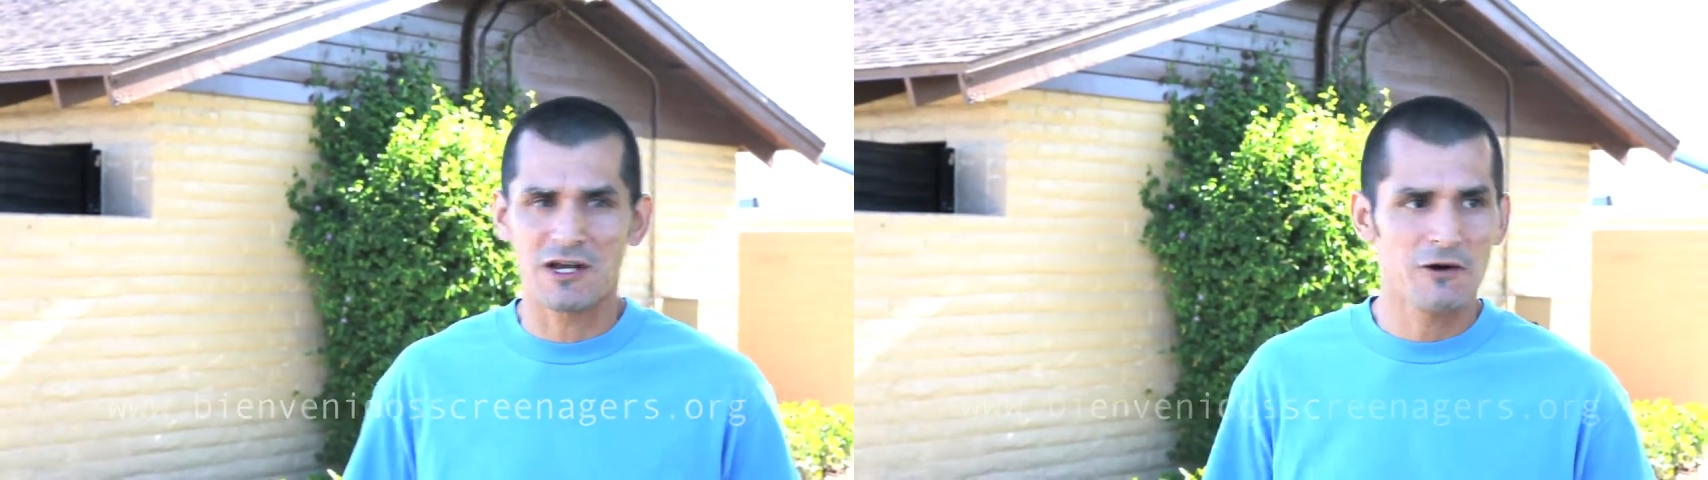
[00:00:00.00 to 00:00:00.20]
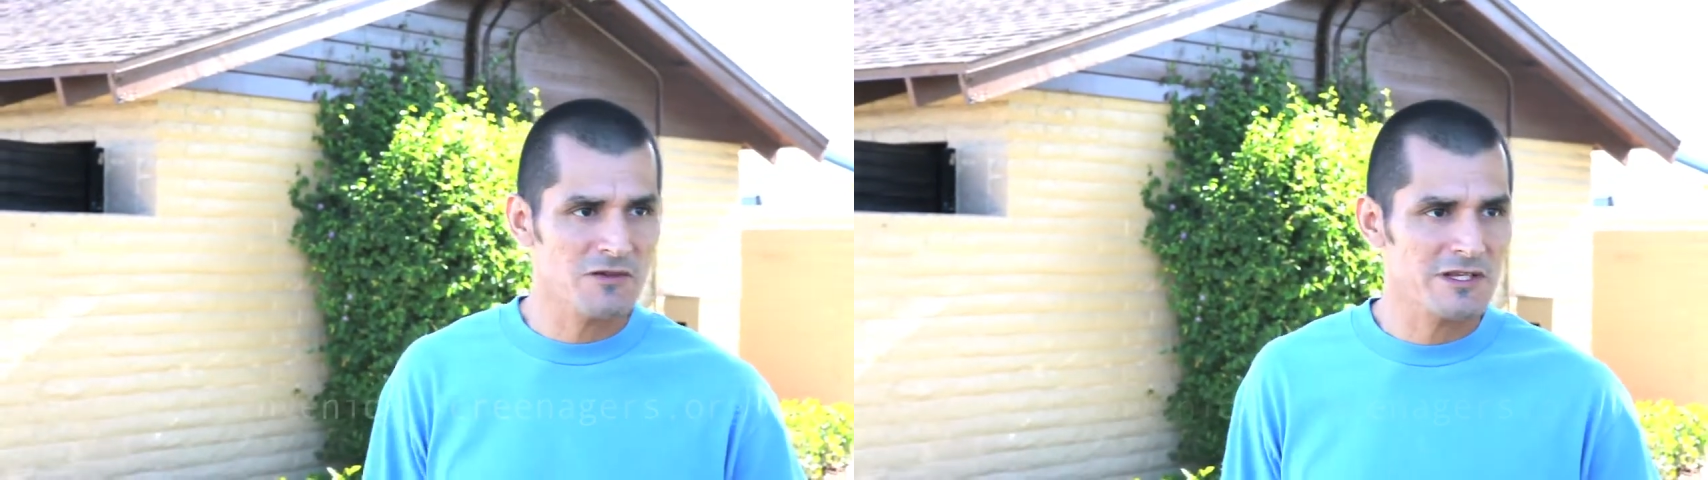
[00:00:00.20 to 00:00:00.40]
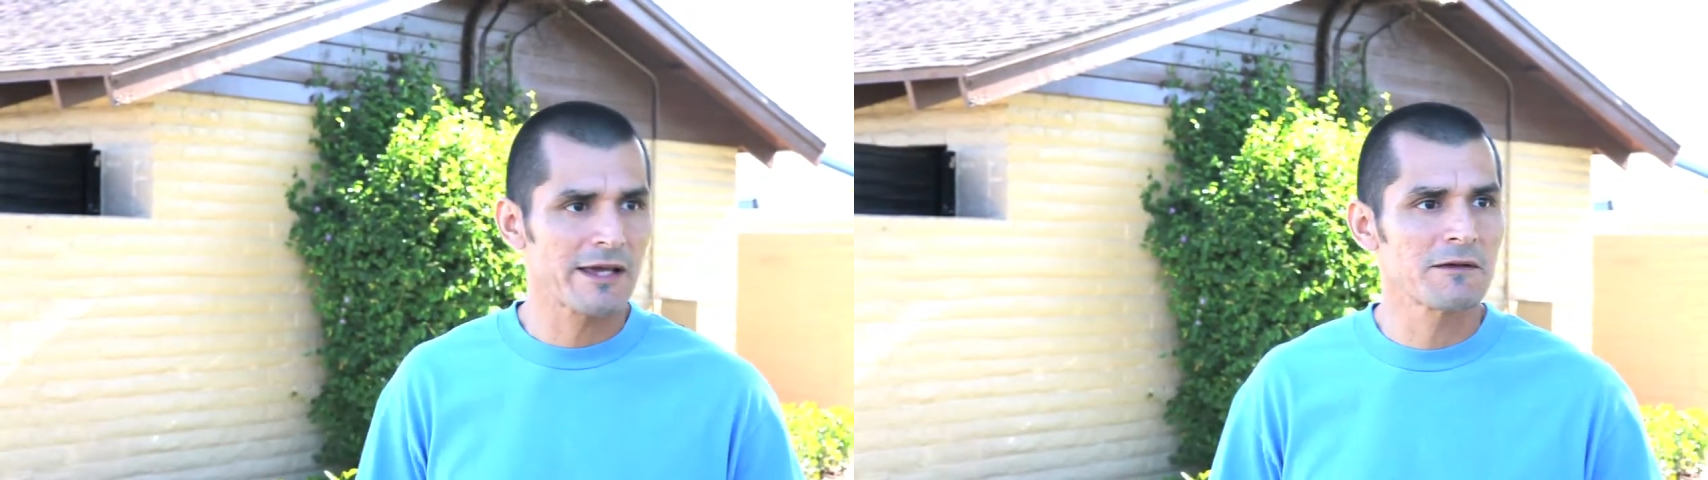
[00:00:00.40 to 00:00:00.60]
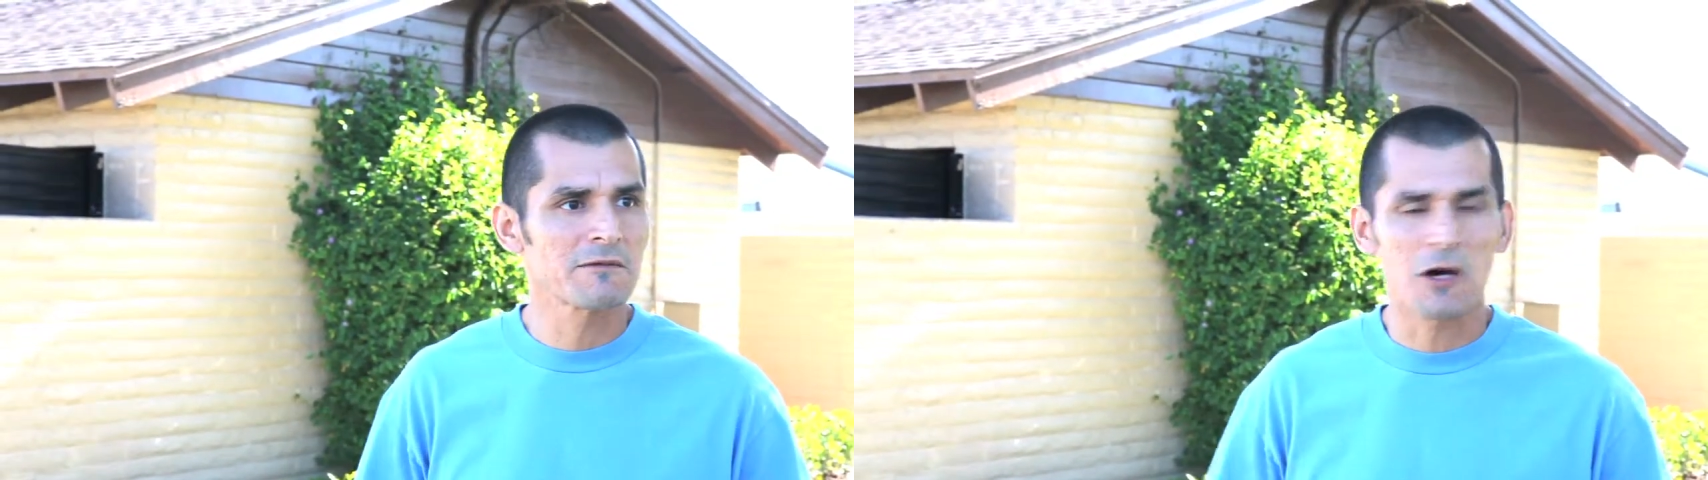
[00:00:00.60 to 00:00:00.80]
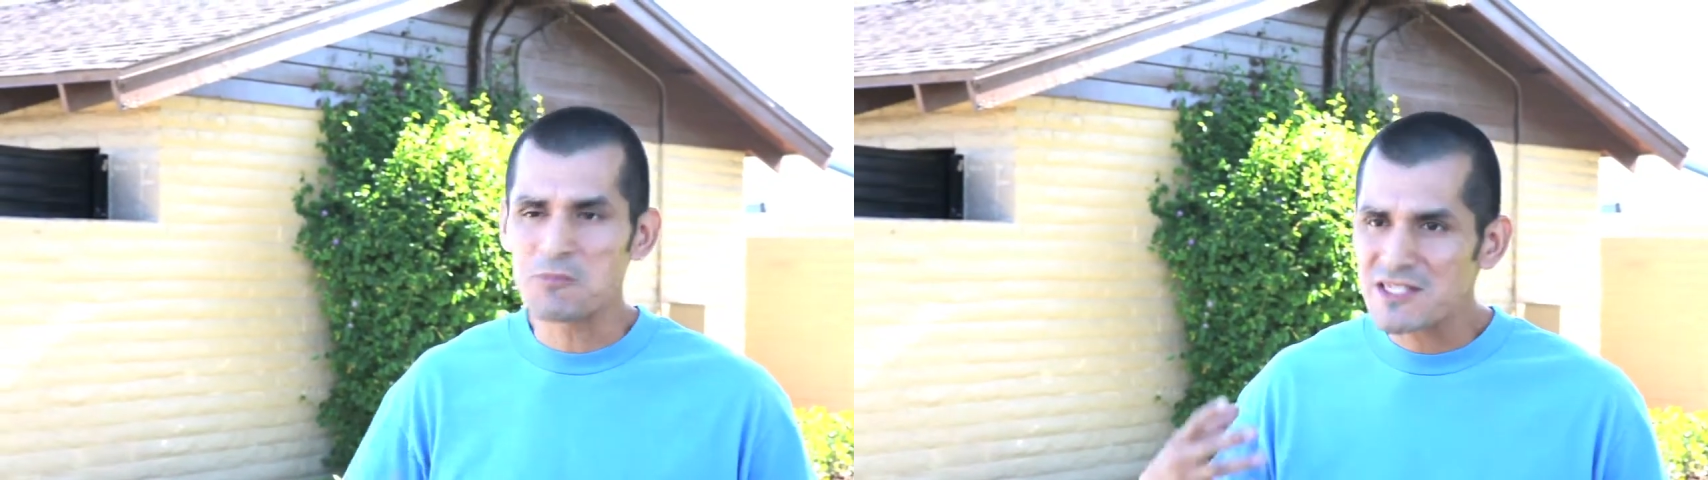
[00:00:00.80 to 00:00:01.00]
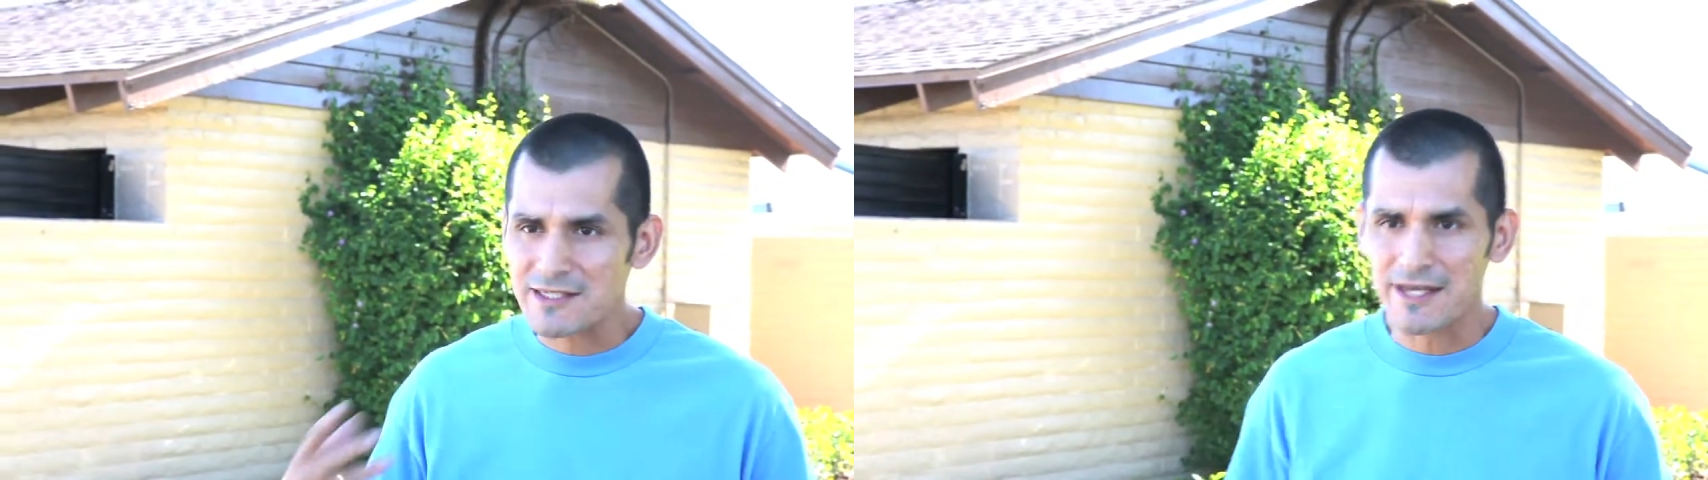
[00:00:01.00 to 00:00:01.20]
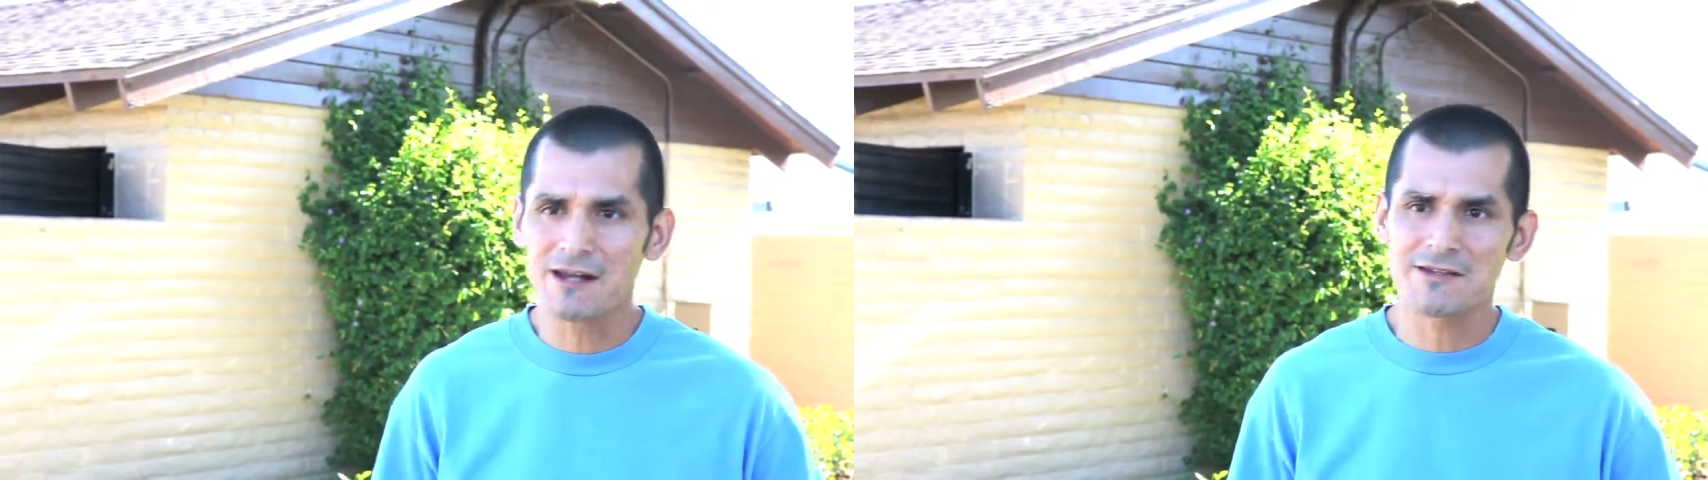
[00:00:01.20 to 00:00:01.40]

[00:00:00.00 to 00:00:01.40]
I was like upset.